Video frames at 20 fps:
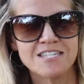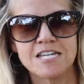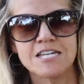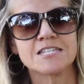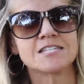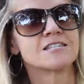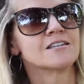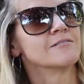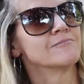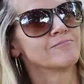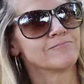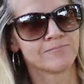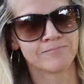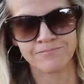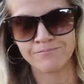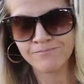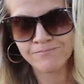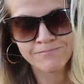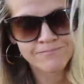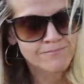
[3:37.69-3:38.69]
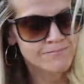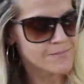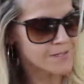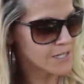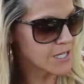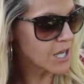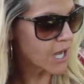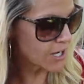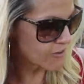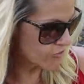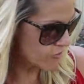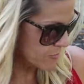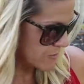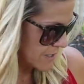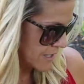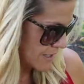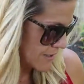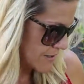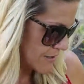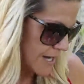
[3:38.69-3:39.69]
because God
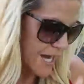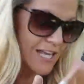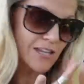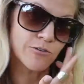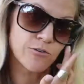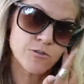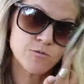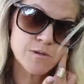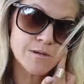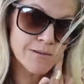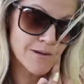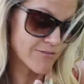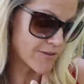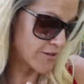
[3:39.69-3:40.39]
forbid I lose one of my